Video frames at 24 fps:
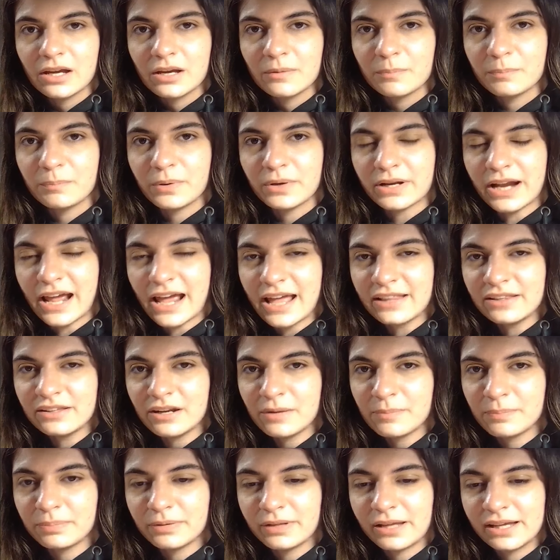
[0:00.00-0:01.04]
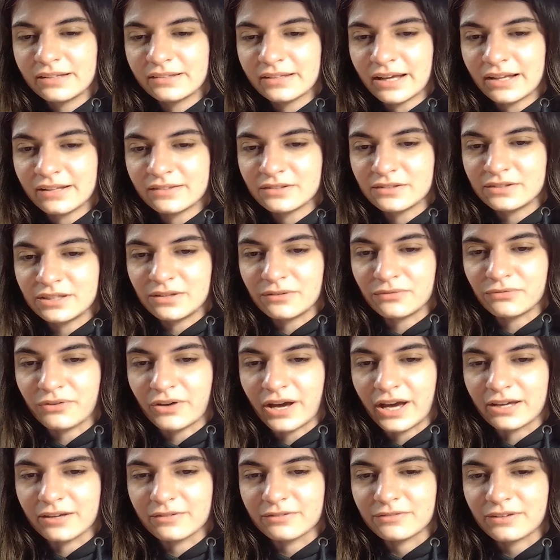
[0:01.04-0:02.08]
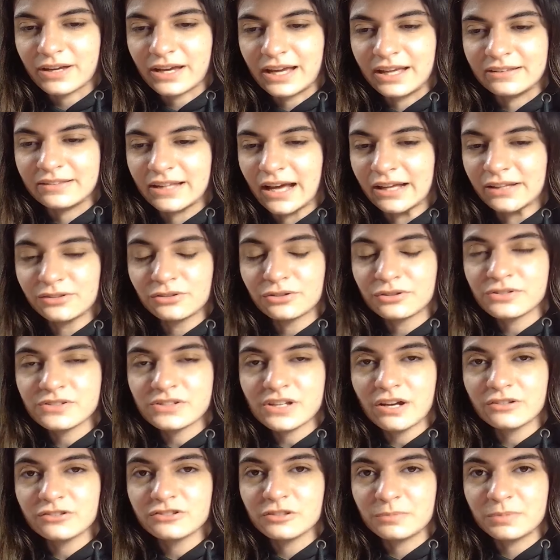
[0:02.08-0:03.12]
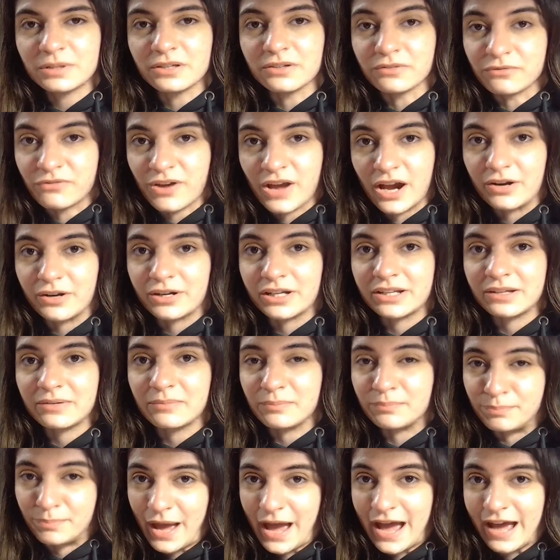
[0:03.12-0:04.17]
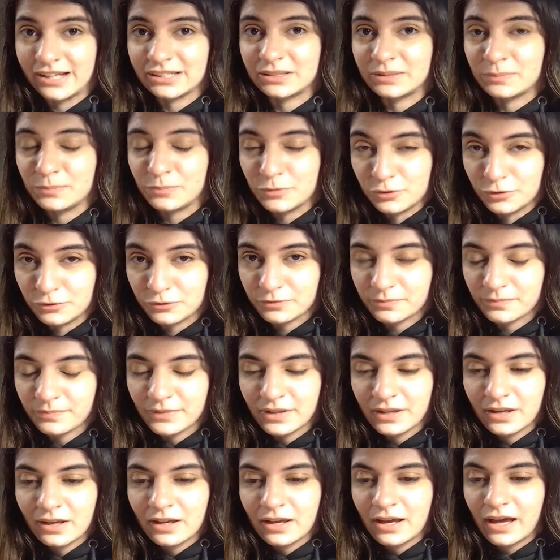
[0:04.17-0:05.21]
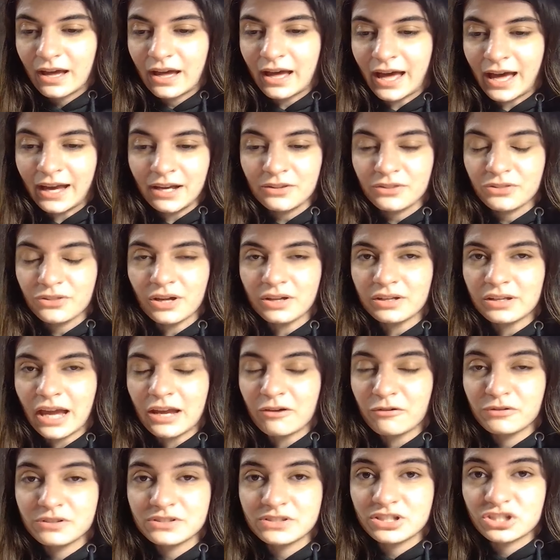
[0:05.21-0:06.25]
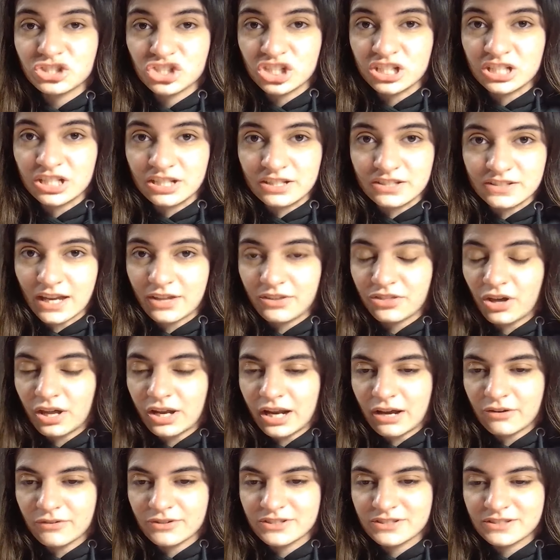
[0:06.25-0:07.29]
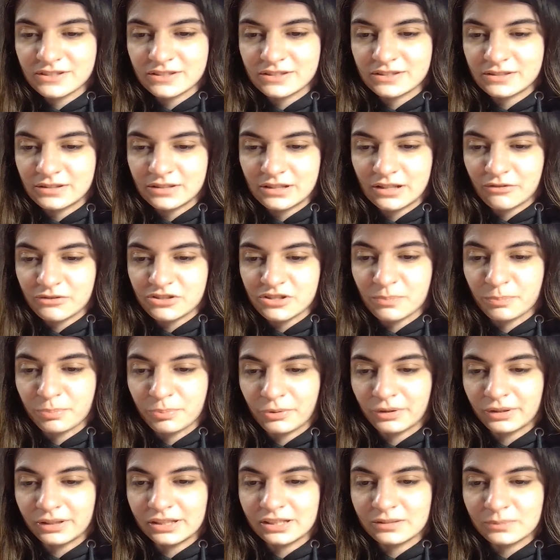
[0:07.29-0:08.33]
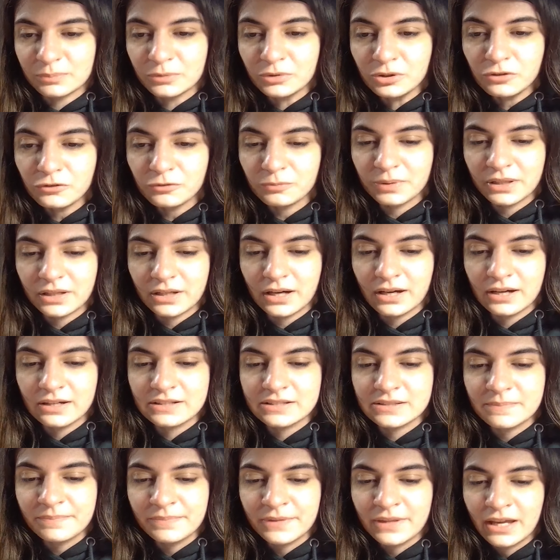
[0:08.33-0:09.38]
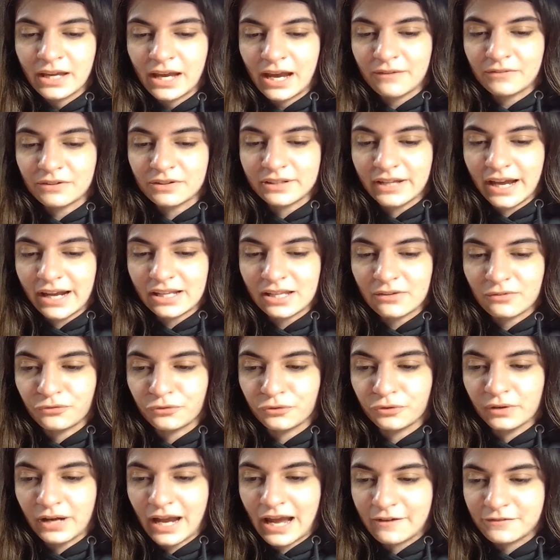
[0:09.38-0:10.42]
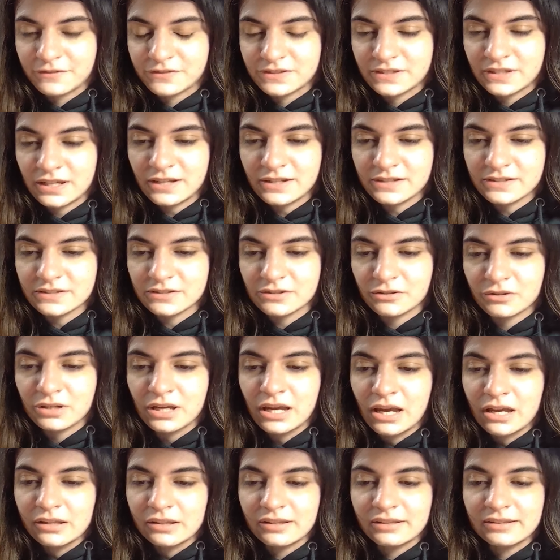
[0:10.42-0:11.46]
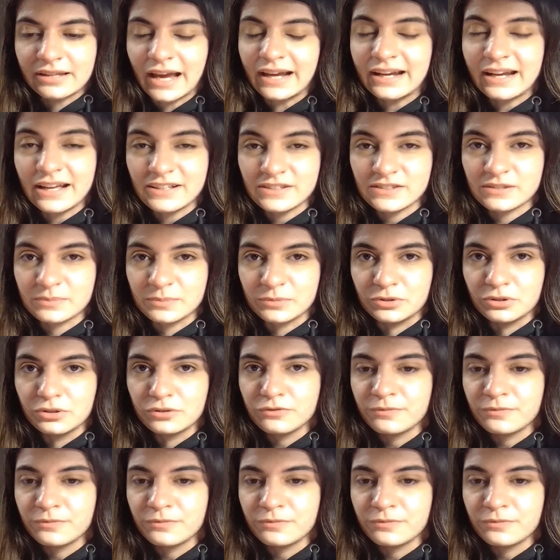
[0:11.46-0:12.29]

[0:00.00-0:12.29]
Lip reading: But I ended up playing knight to d5, and that turns out to be a very bad move. I thought I was a genius. I thought that was a brilliant move because after knight e4, f6, so the knight has to move.